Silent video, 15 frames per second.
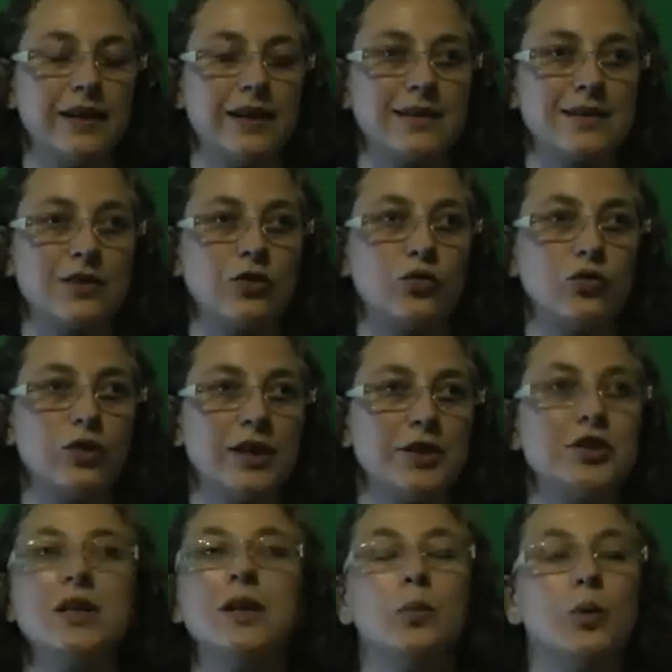Things got
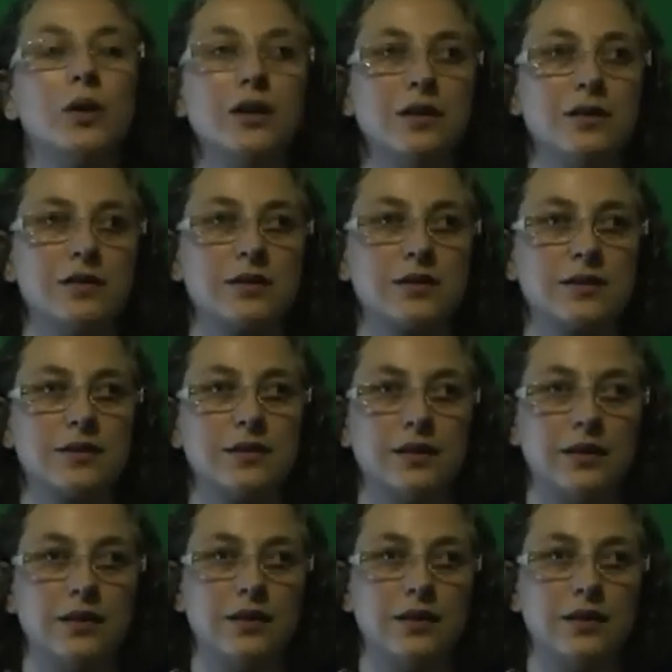gradually worse